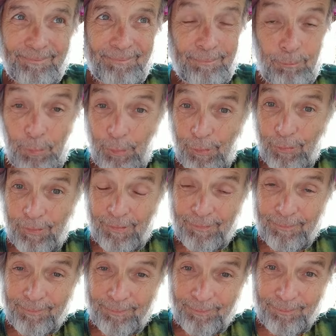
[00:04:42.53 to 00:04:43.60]
Pure,
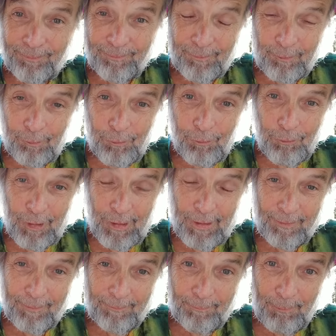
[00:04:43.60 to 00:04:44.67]

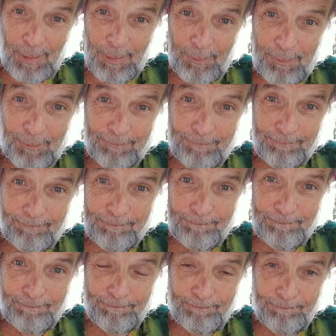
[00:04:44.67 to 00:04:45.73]
free people.
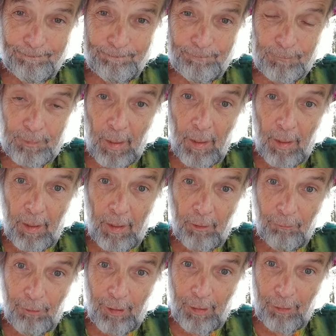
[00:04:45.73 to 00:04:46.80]
Mm -hmm.
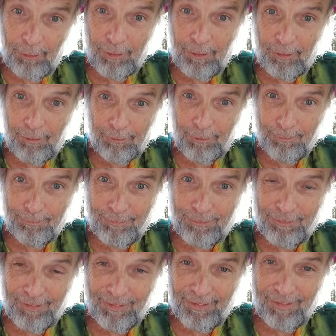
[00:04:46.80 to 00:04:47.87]
Well,
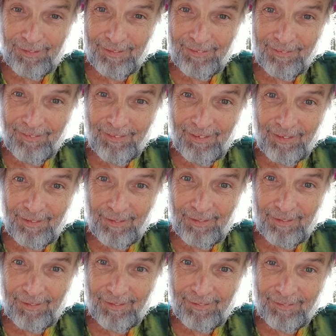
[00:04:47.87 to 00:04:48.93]
oops, uh, the
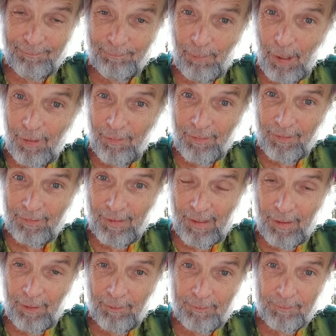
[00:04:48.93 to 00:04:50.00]
uh, Pathet
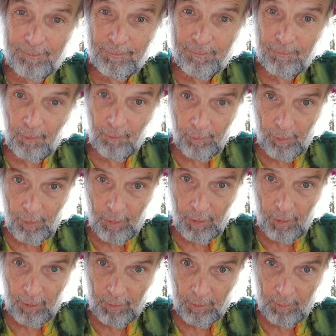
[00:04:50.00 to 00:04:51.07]
Lao, the
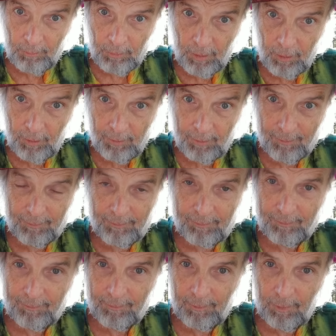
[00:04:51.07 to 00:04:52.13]
enemy
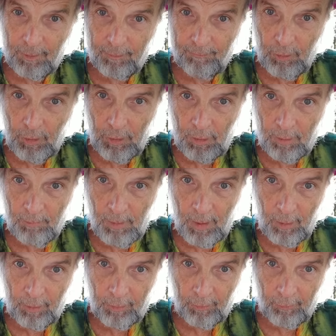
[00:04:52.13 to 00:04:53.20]
of the
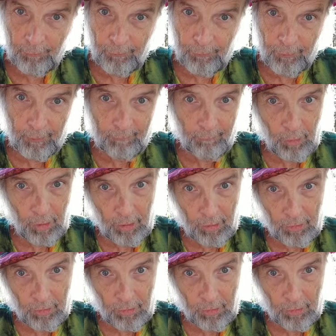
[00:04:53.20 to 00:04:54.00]
Americans and French.